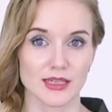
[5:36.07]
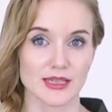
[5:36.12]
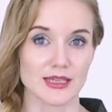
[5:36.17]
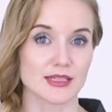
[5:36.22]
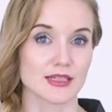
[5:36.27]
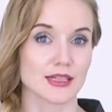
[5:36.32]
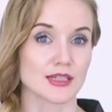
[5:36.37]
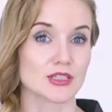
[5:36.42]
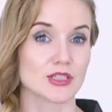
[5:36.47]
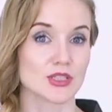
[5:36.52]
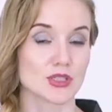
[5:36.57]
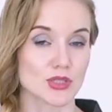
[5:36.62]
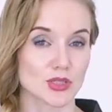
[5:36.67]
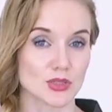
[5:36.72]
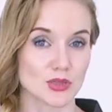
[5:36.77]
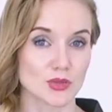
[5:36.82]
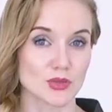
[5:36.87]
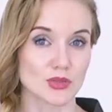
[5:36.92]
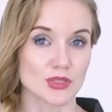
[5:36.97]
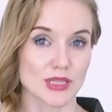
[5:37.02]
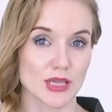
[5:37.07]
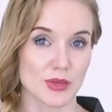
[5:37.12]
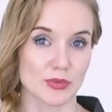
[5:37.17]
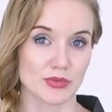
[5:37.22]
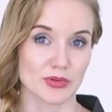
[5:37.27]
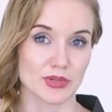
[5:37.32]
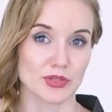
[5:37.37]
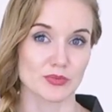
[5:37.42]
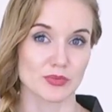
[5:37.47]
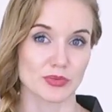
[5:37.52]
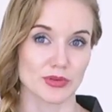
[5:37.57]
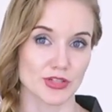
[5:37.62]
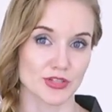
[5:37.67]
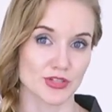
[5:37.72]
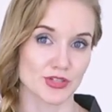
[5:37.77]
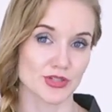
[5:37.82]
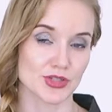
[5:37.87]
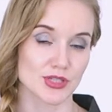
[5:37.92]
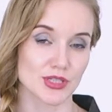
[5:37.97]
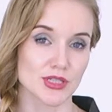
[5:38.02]
It has two separate
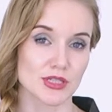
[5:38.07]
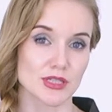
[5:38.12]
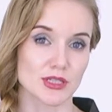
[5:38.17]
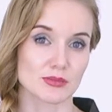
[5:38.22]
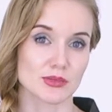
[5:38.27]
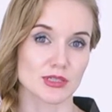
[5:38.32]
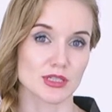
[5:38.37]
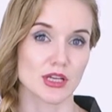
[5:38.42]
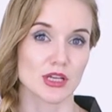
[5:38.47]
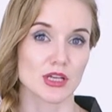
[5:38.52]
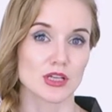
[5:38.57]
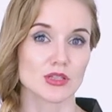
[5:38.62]
pressure systems